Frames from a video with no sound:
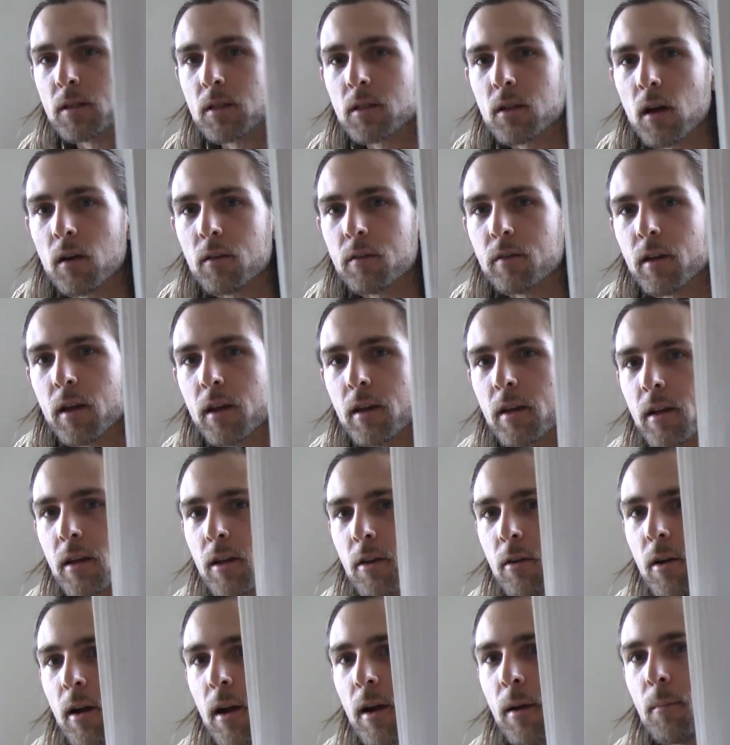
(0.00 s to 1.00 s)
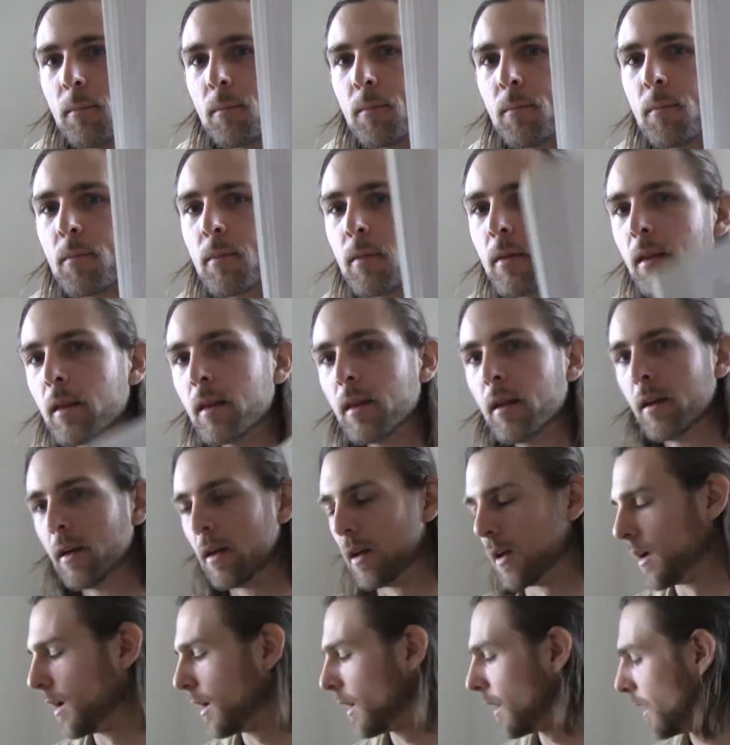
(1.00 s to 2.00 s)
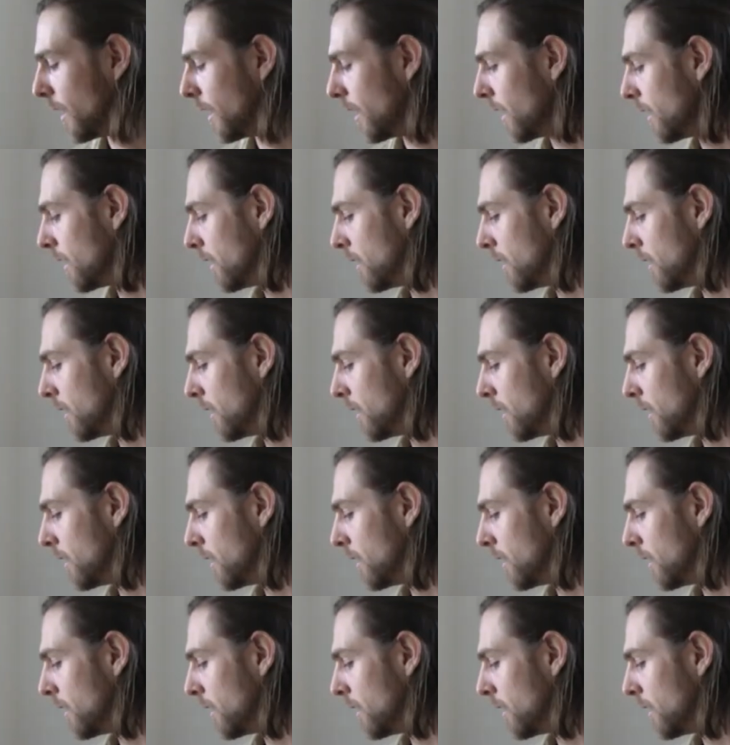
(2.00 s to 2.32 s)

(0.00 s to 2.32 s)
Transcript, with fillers: off the Enneagram, uh,